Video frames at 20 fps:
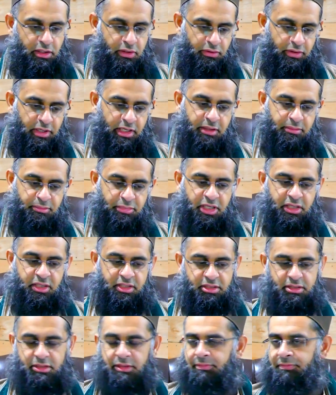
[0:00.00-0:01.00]
right?
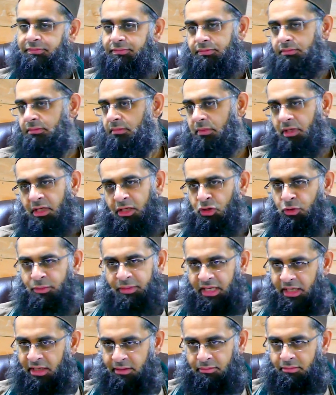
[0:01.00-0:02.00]
Because you
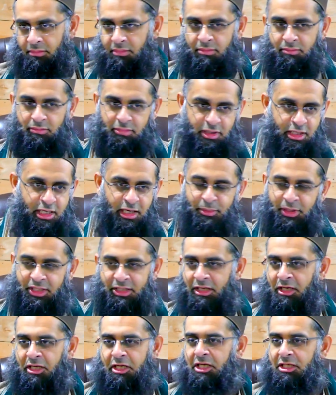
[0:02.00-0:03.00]
may come under
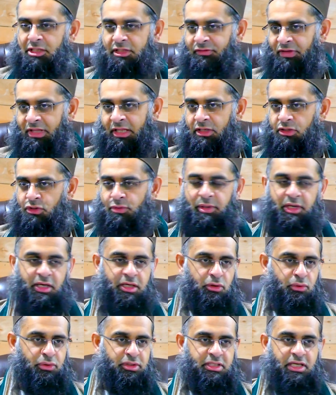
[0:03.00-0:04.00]
the curse of Allah
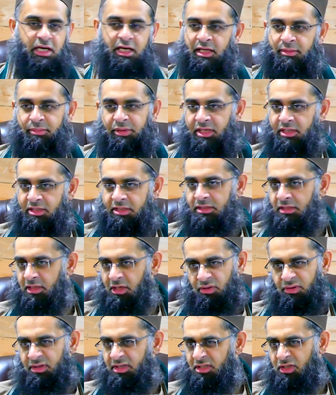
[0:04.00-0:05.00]
subhanahu wa ta'ala, because, you
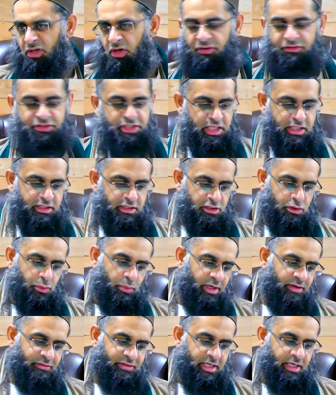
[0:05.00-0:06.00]
know, there's a lot of changes or
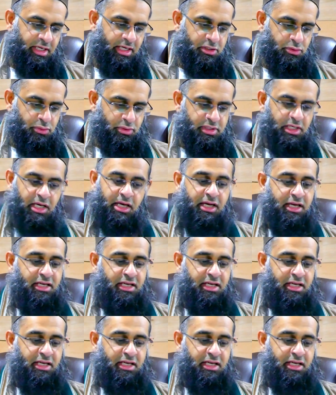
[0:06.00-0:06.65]
whatever the case was.